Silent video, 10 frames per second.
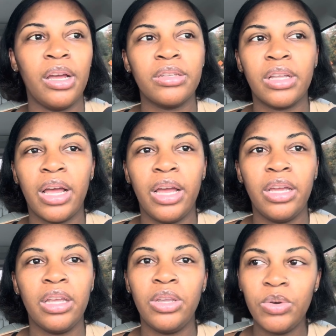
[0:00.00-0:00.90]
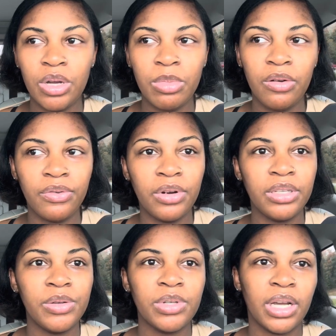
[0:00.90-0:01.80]
like, "Can you come up
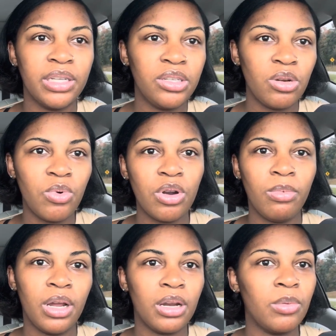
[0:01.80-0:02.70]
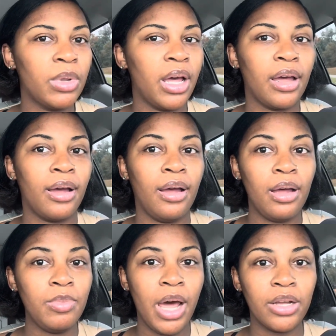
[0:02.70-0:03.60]
front?" She was like, "Did your water break?" And I'm like,
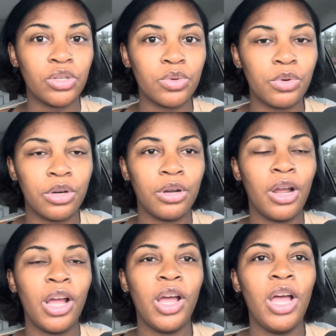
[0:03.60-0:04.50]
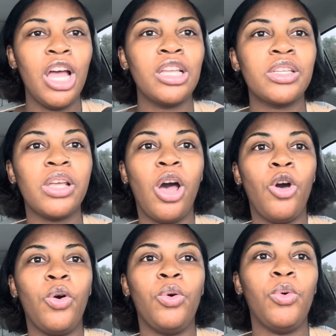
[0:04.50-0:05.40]
"I'm not sure."
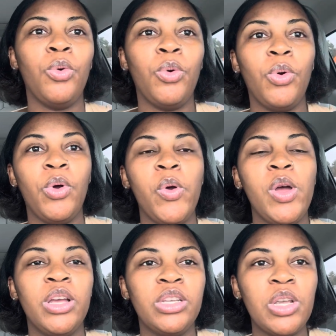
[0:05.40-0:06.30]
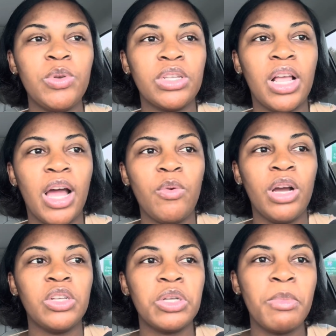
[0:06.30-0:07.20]
So she was like,
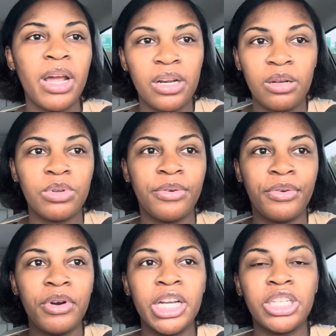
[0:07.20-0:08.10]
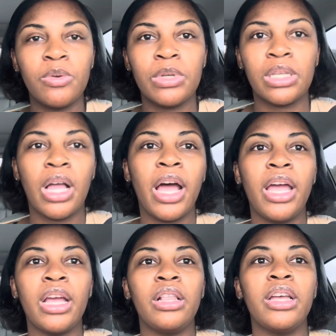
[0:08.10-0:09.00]
when she made it up to the front, she was
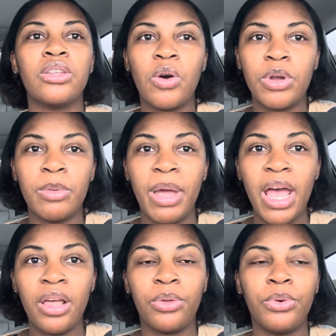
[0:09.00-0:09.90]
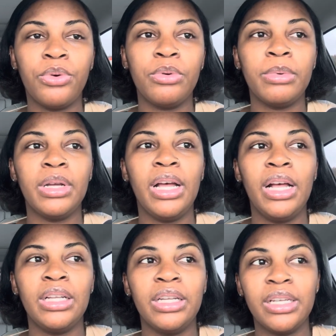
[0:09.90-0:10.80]
like, "Let's go in the
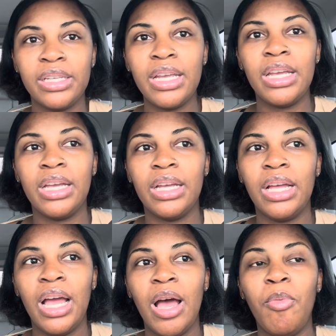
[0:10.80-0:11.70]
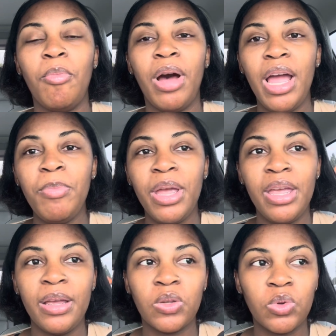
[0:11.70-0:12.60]
bathroom. Let's see." My
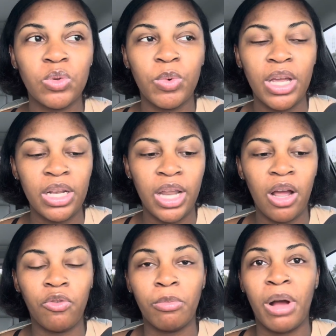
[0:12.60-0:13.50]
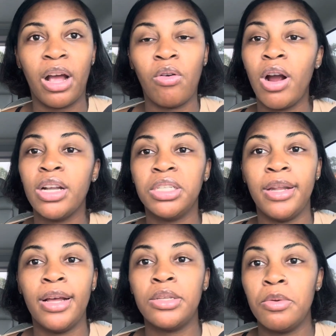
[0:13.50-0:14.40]
pants was wet down from my crotch
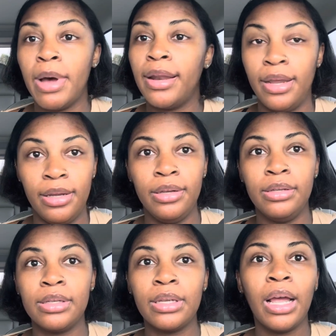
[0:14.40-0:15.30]
down to my knees.